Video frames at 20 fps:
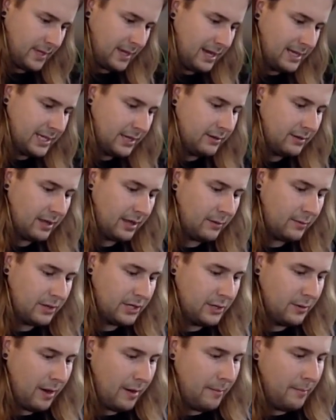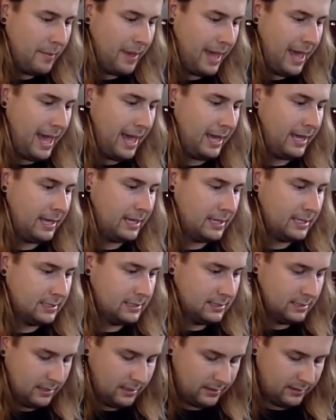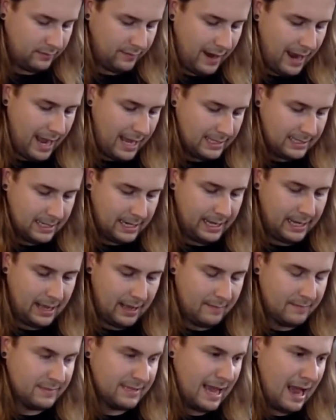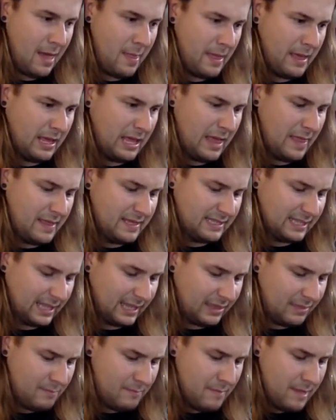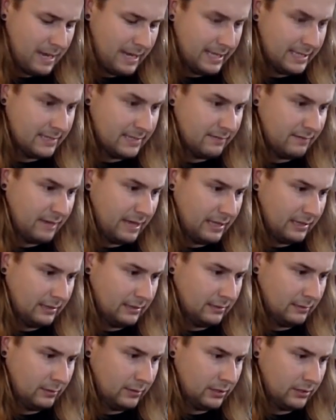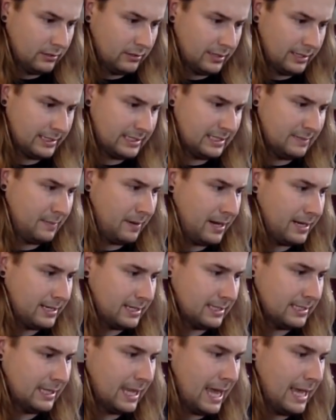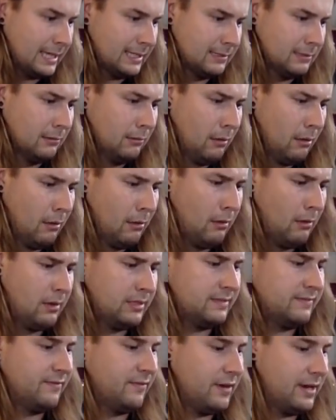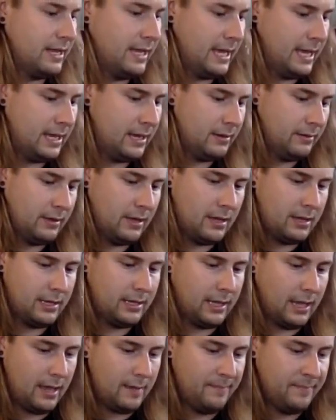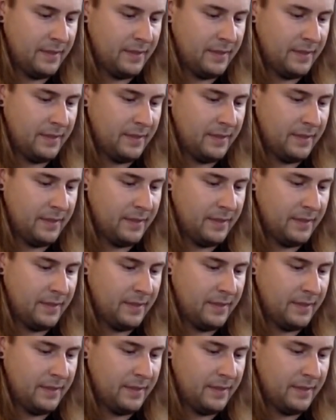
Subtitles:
I don't like when you unpick the thread and it comes out and there's like millions of little what look like spiders' legs. Ooh, it's freaky. I don't like it.